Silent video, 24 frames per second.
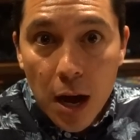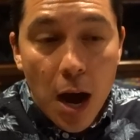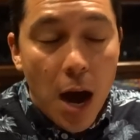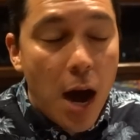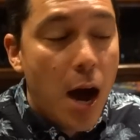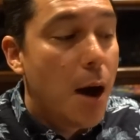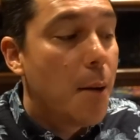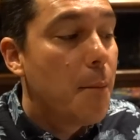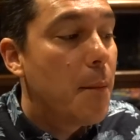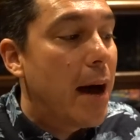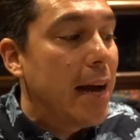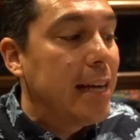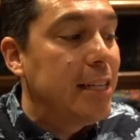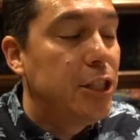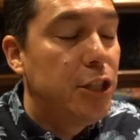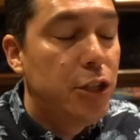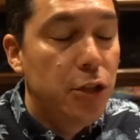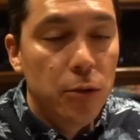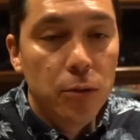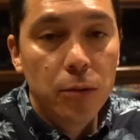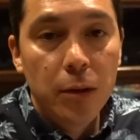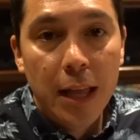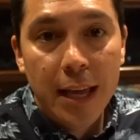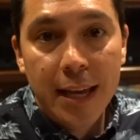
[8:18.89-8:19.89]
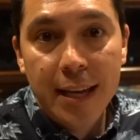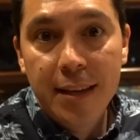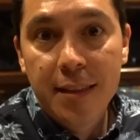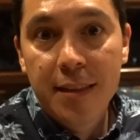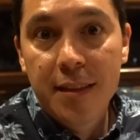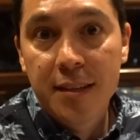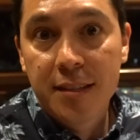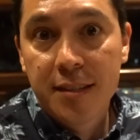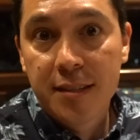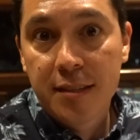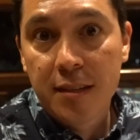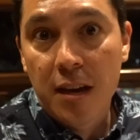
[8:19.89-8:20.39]
Um, I do like the
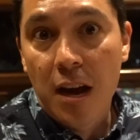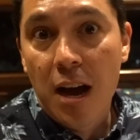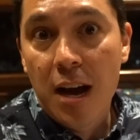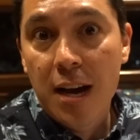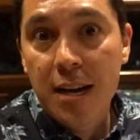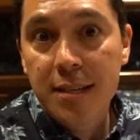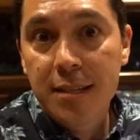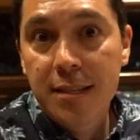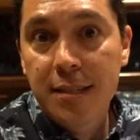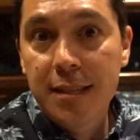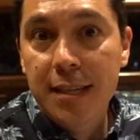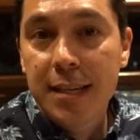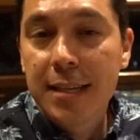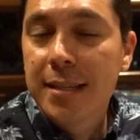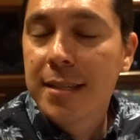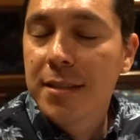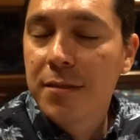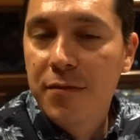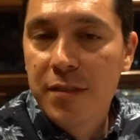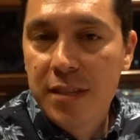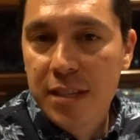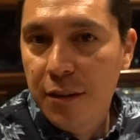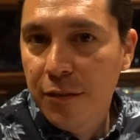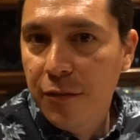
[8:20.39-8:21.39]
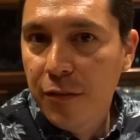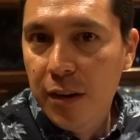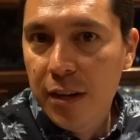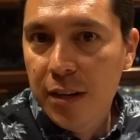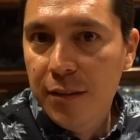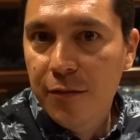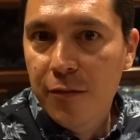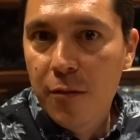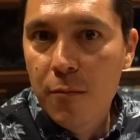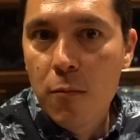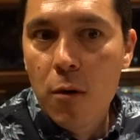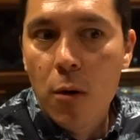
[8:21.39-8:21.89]
sauce. It's different
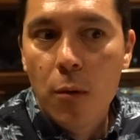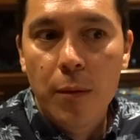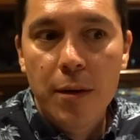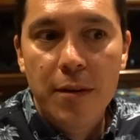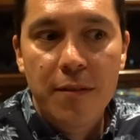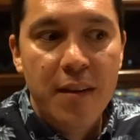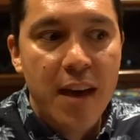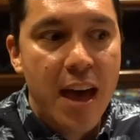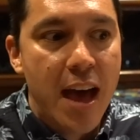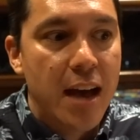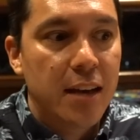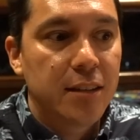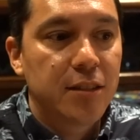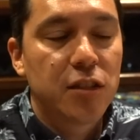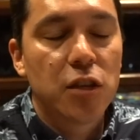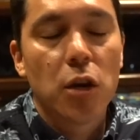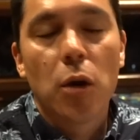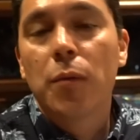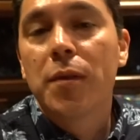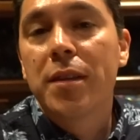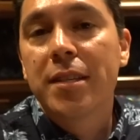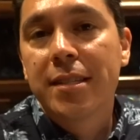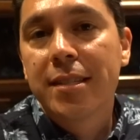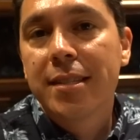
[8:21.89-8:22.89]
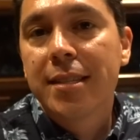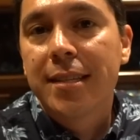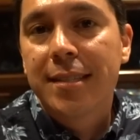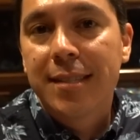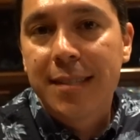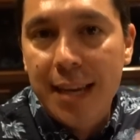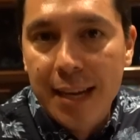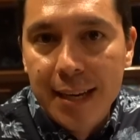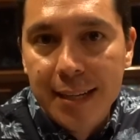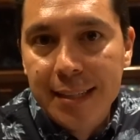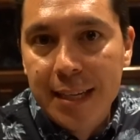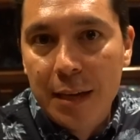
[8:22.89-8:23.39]
from what we've had. So this is the
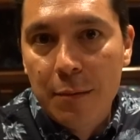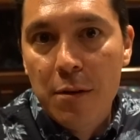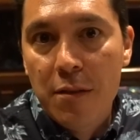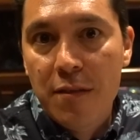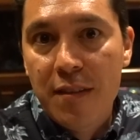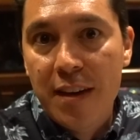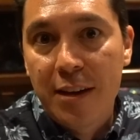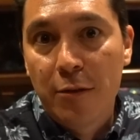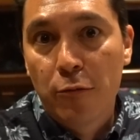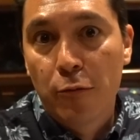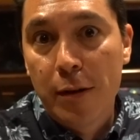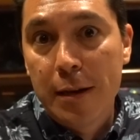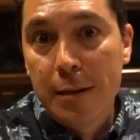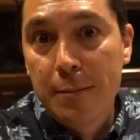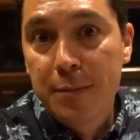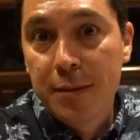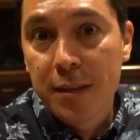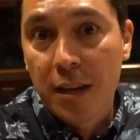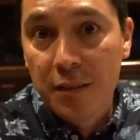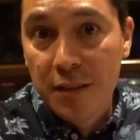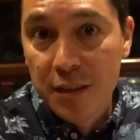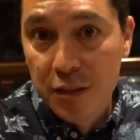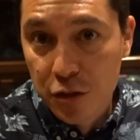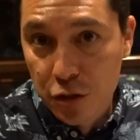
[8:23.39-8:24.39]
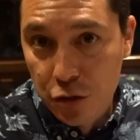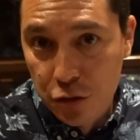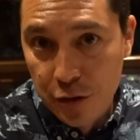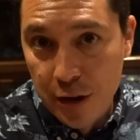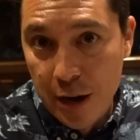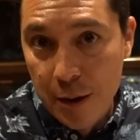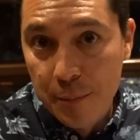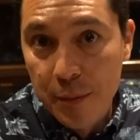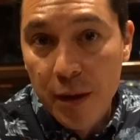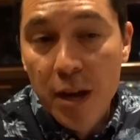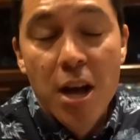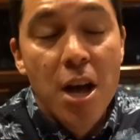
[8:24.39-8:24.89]
second time we've had ribs on this
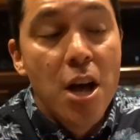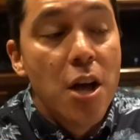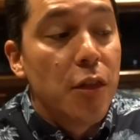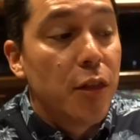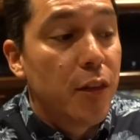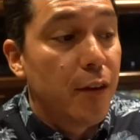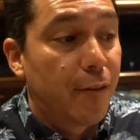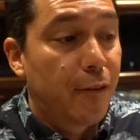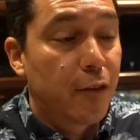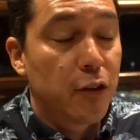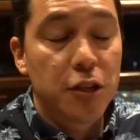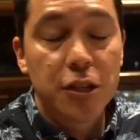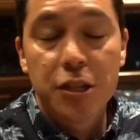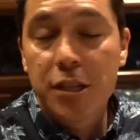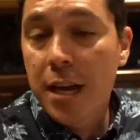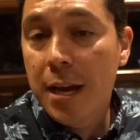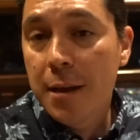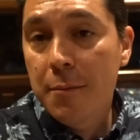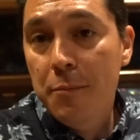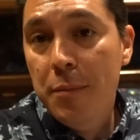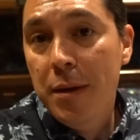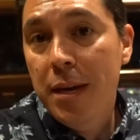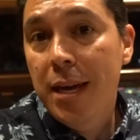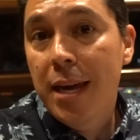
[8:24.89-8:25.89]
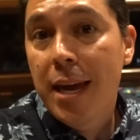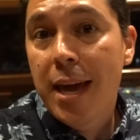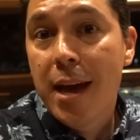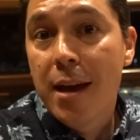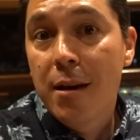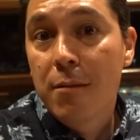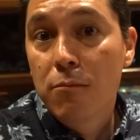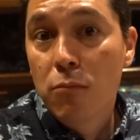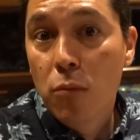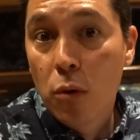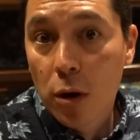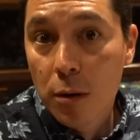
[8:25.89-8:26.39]
trip. The first time being at
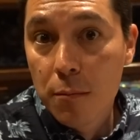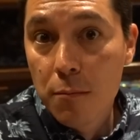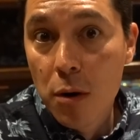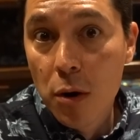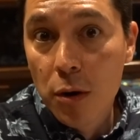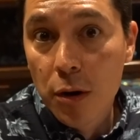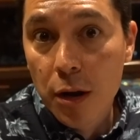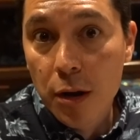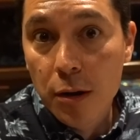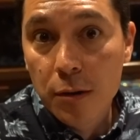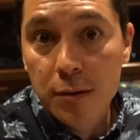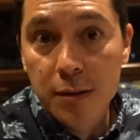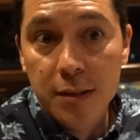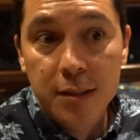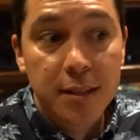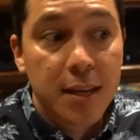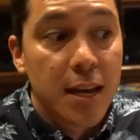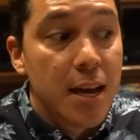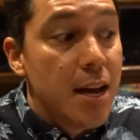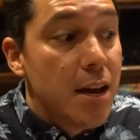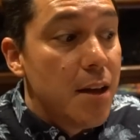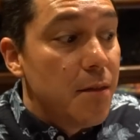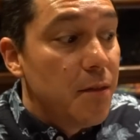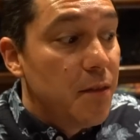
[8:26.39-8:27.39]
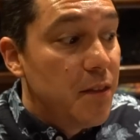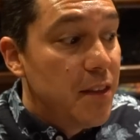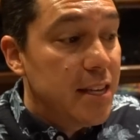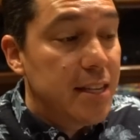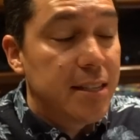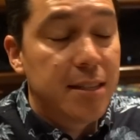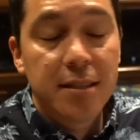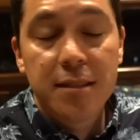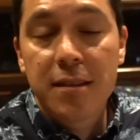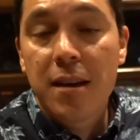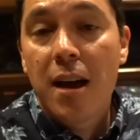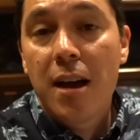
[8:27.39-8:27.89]
Morimoto's. This
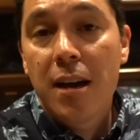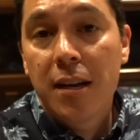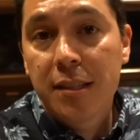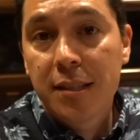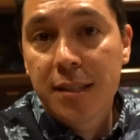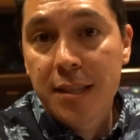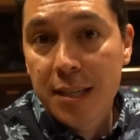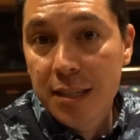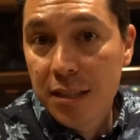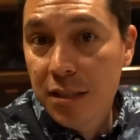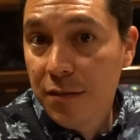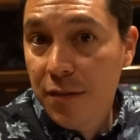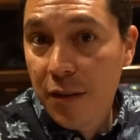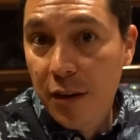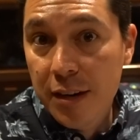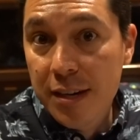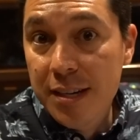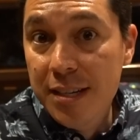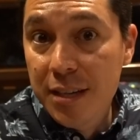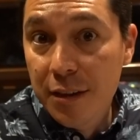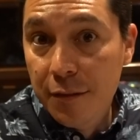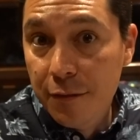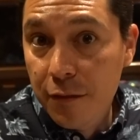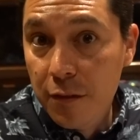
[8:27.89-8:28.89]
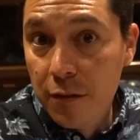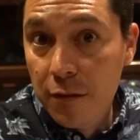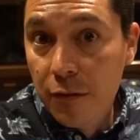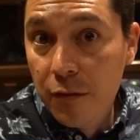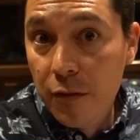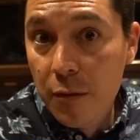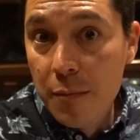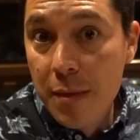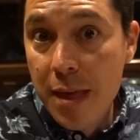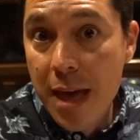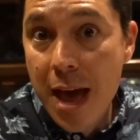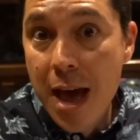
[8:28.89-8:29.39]
sauce is very different
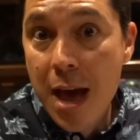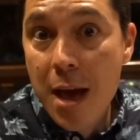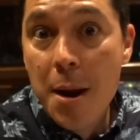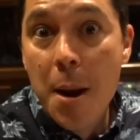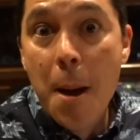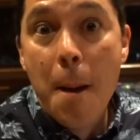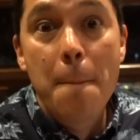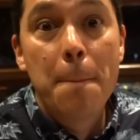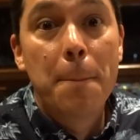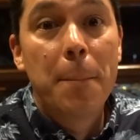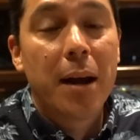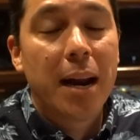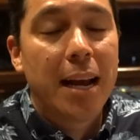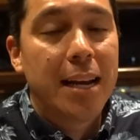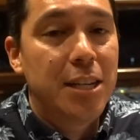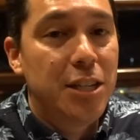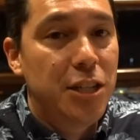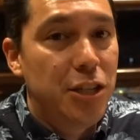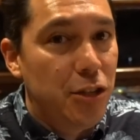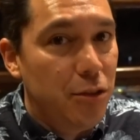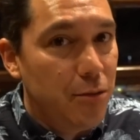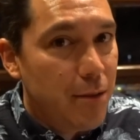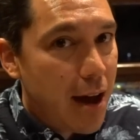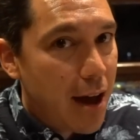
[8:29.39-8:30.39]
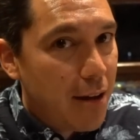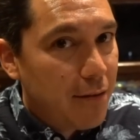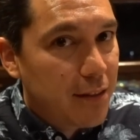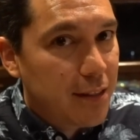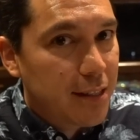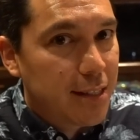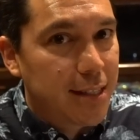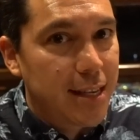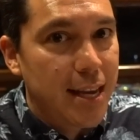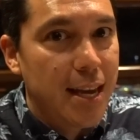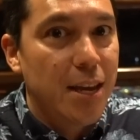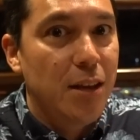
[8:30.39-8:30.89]
from that, but I do have to
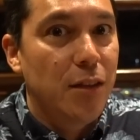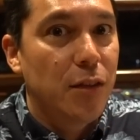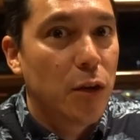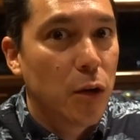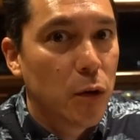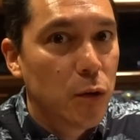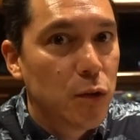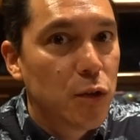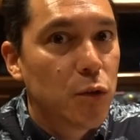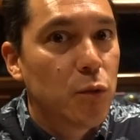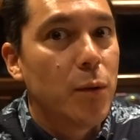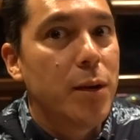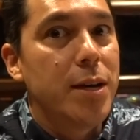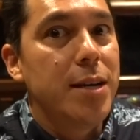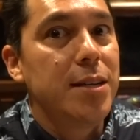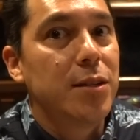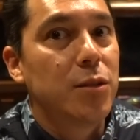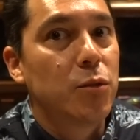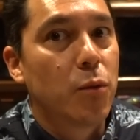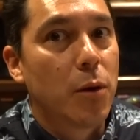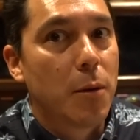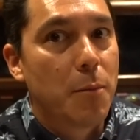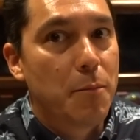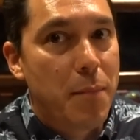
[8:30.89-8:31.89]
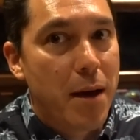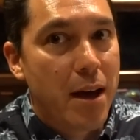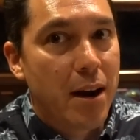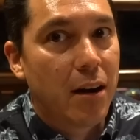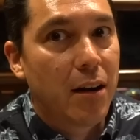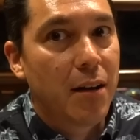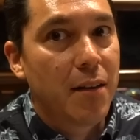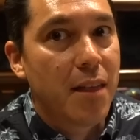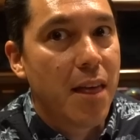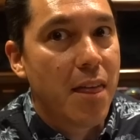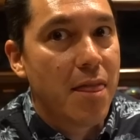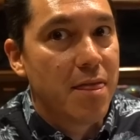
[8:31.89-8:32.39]
say those wings were better
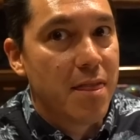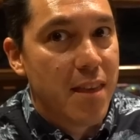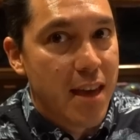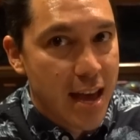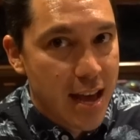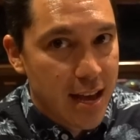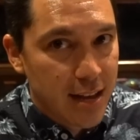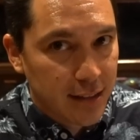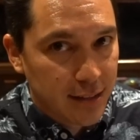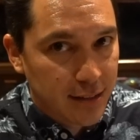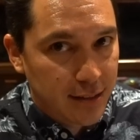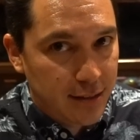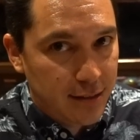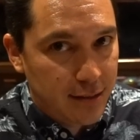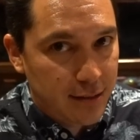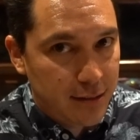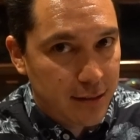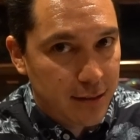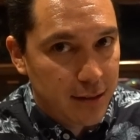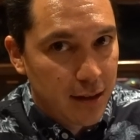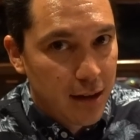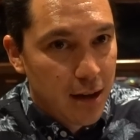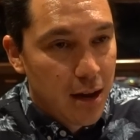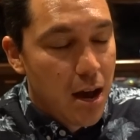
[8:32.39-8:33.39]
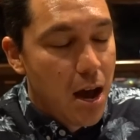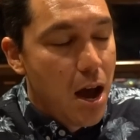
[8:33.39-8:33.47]
than this. Yes.